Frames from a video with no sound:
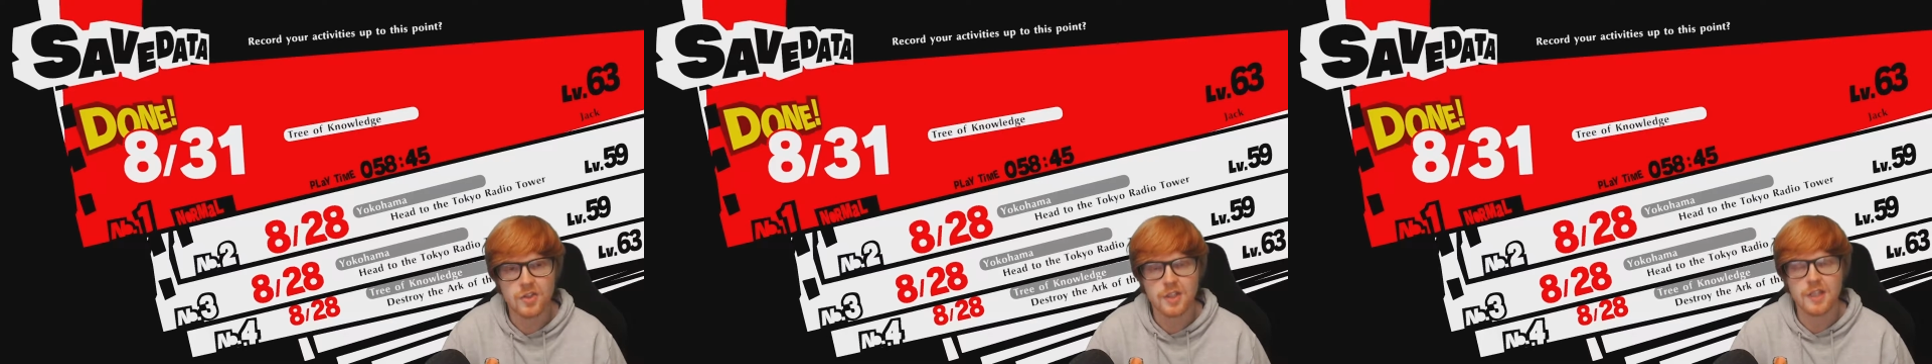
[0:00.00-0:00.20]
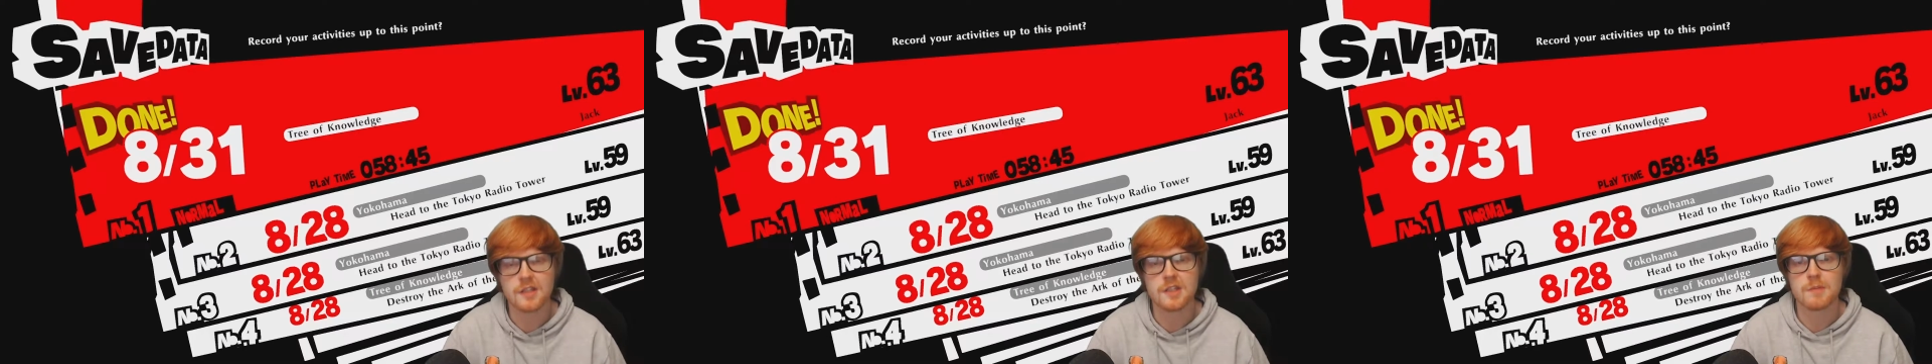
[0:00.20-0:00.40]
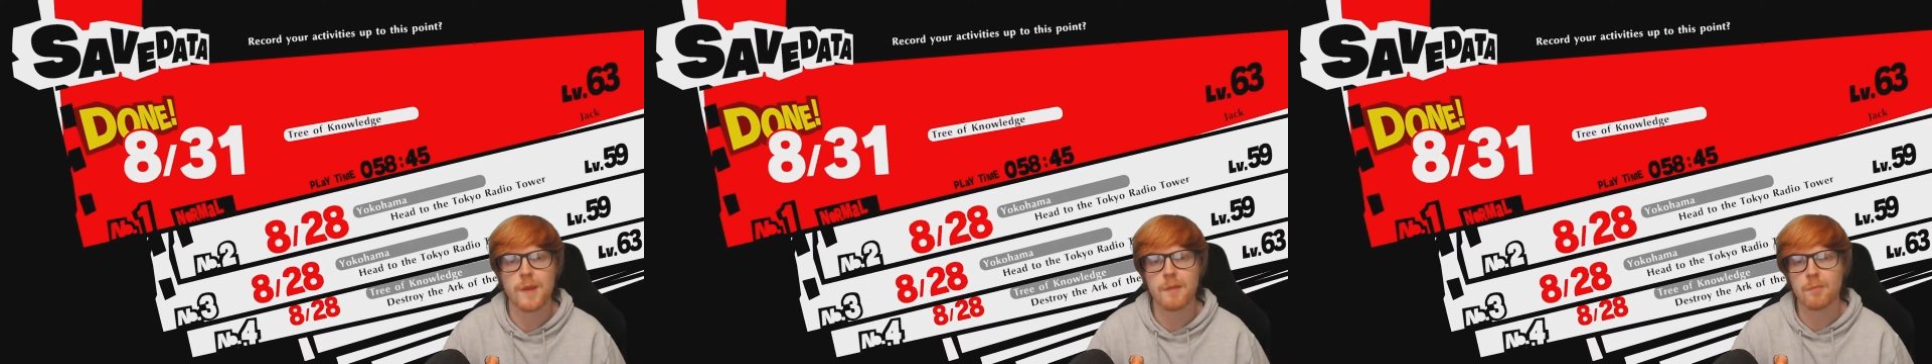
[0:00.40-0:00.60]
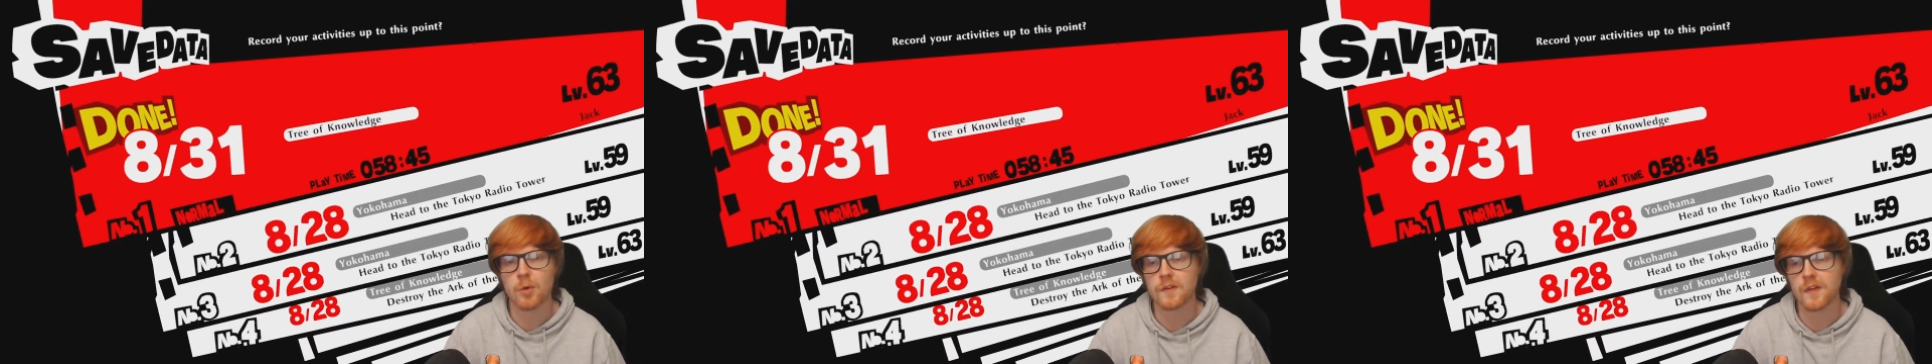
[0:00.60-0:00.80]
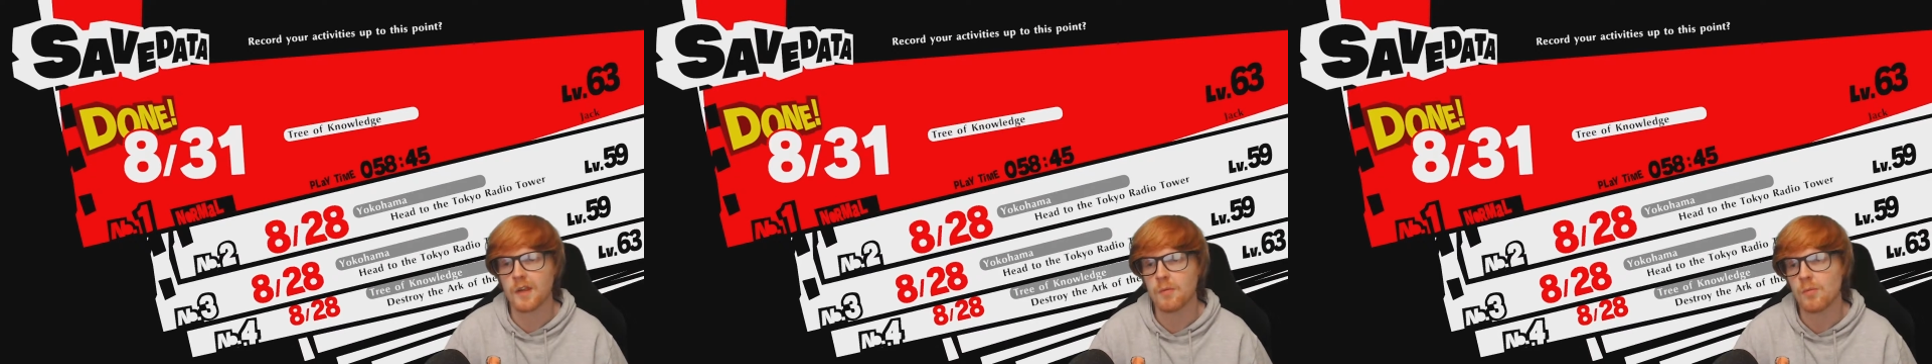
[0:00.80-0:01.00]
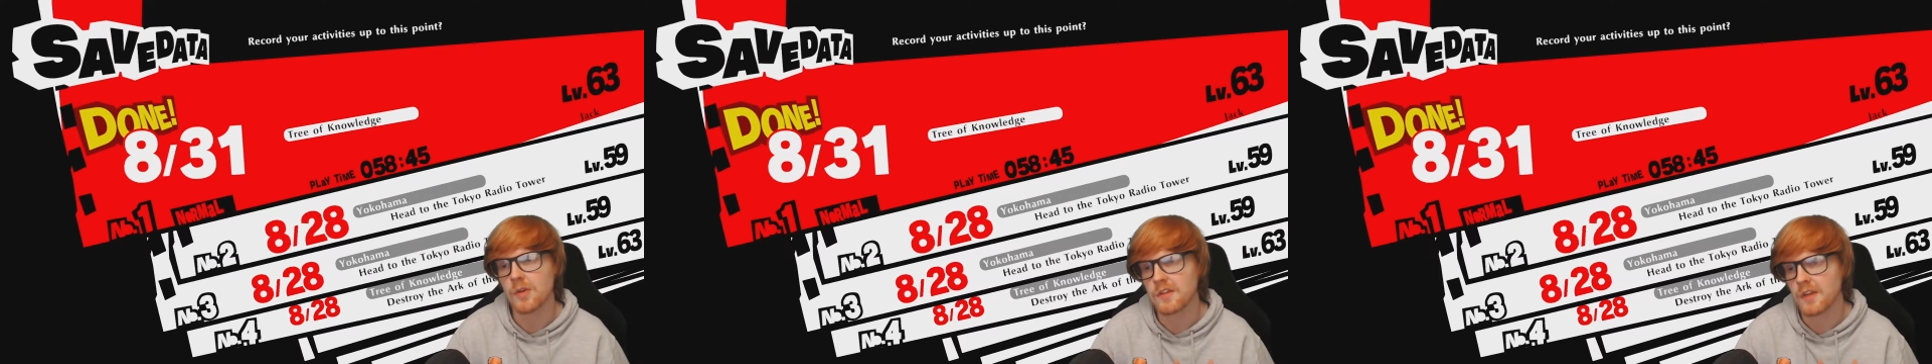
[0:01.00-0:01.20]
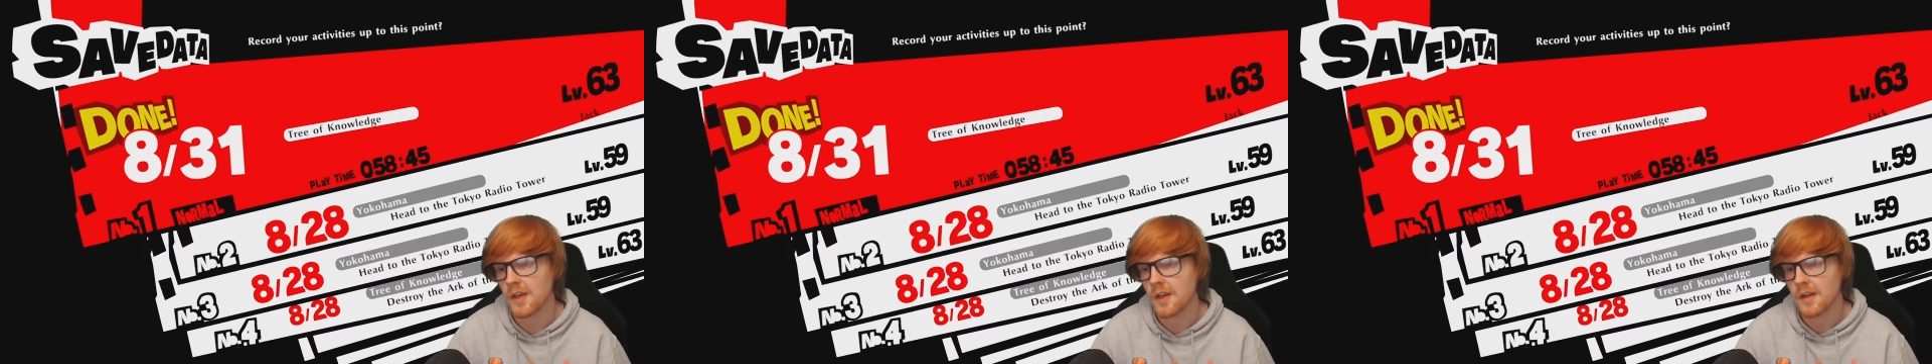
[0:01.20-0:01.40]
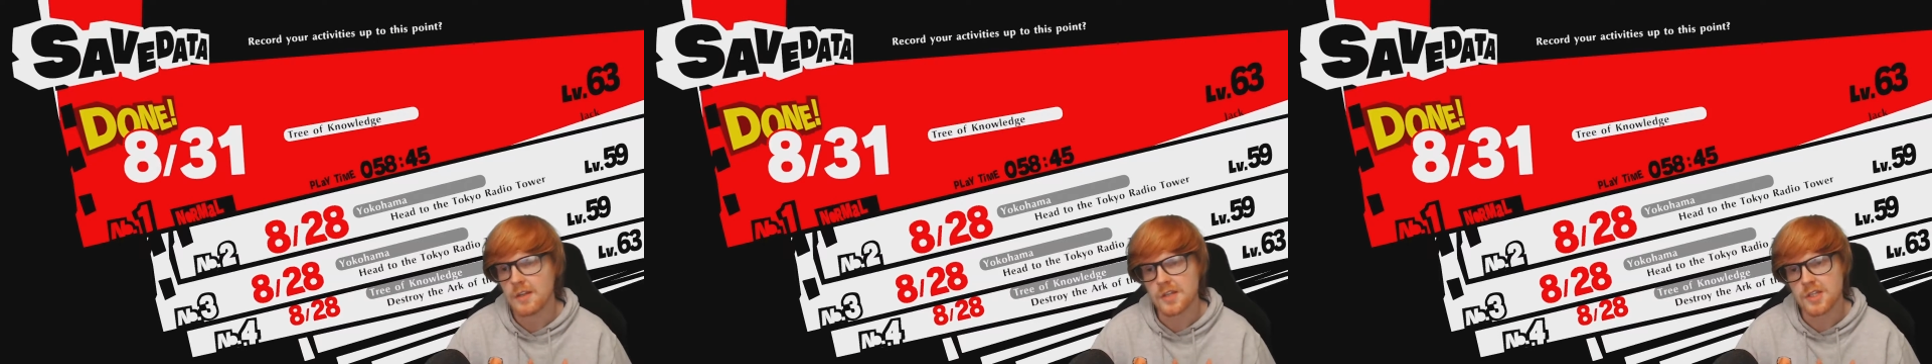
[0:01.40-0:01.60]
You get to spend more time with
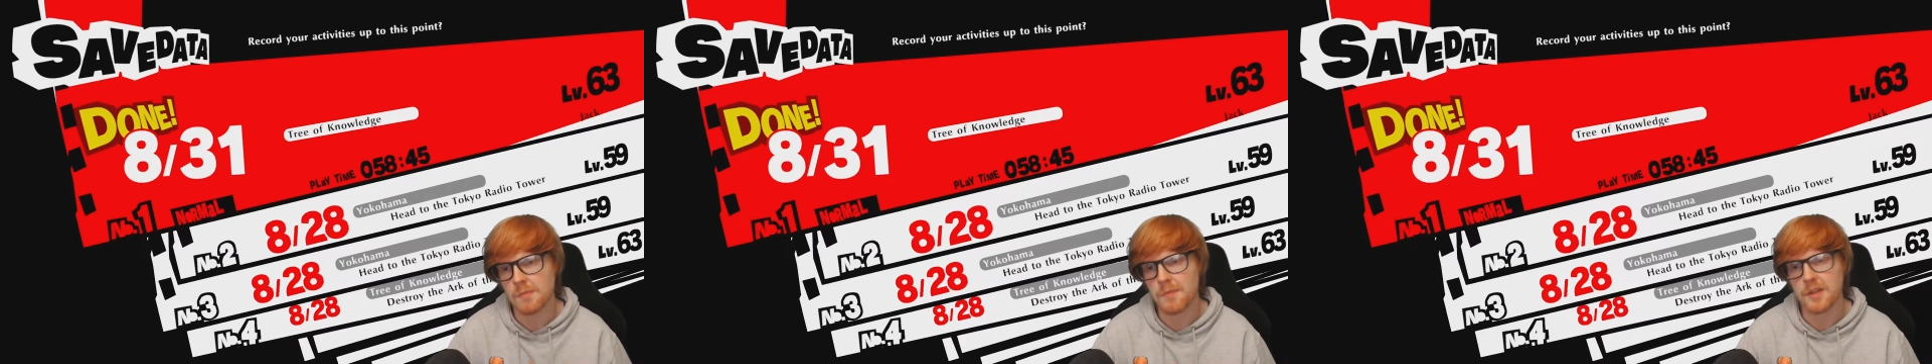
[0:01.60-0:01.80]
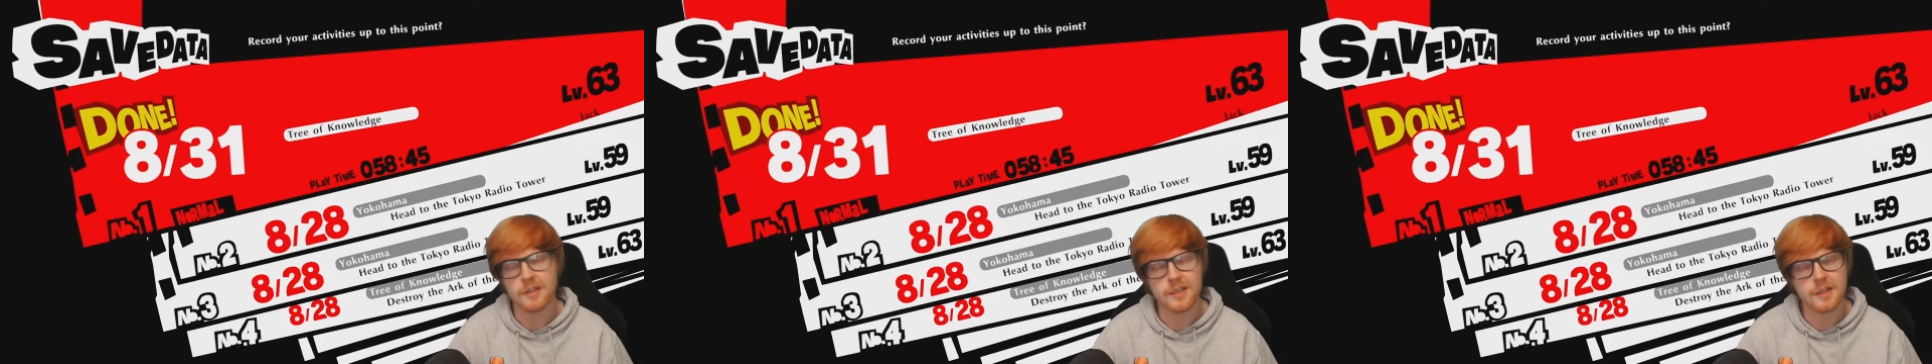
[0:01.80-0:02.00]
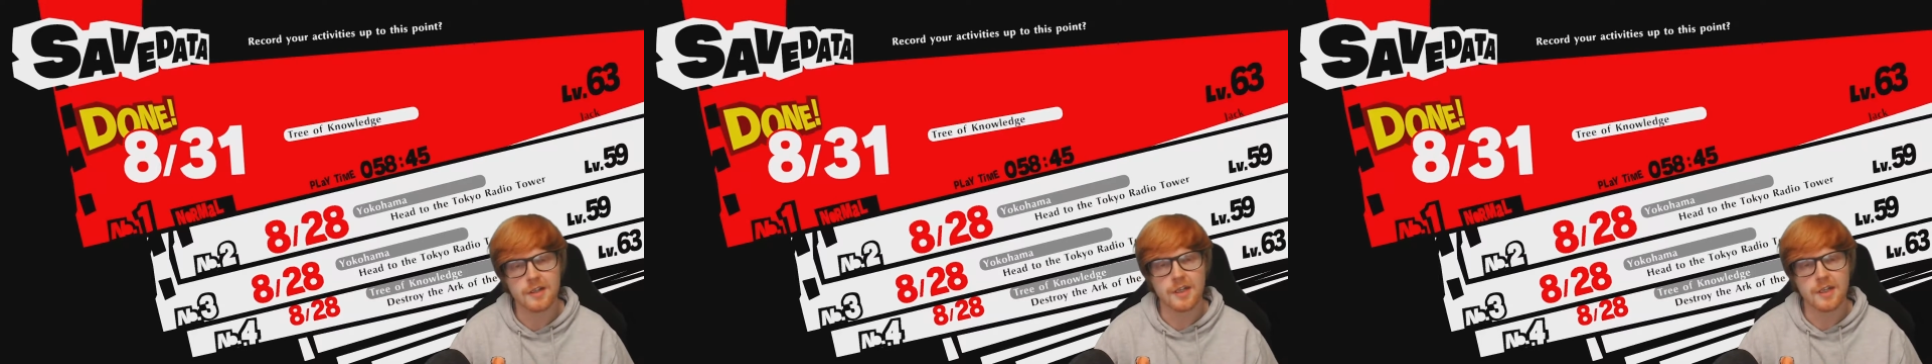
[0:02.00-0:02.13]
some of the later